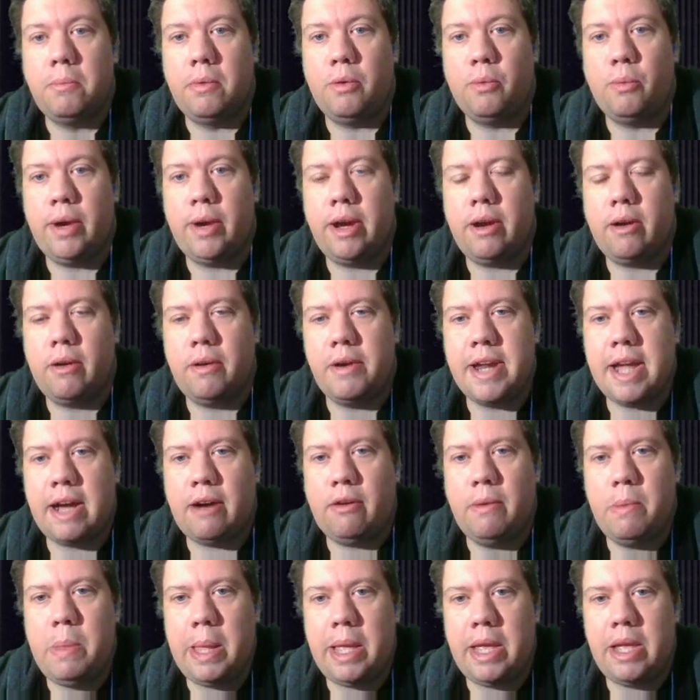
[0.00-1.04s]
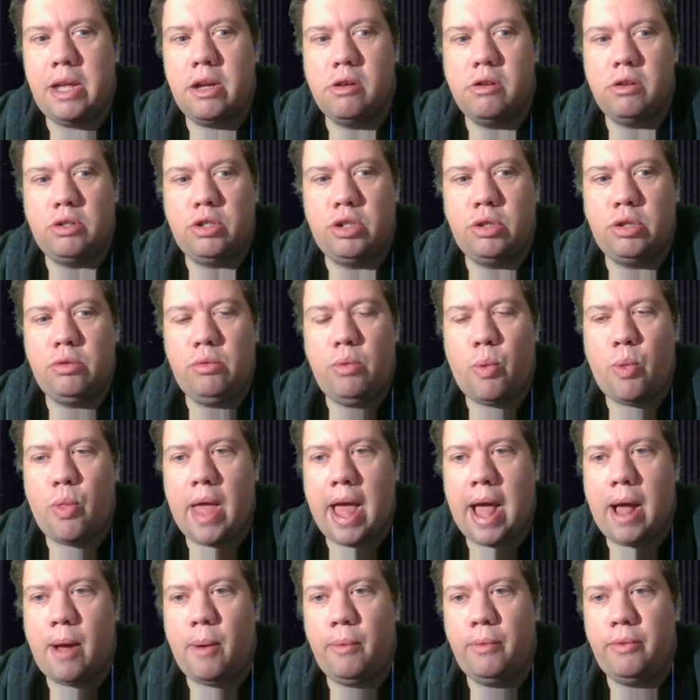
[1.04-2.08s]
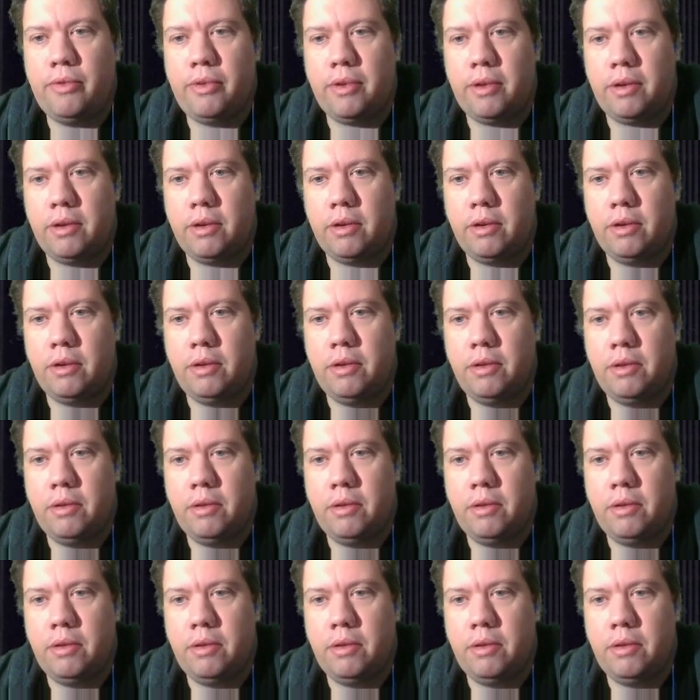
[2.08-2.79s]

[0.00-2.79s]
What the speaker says: Hunt. We are now in the year 2000.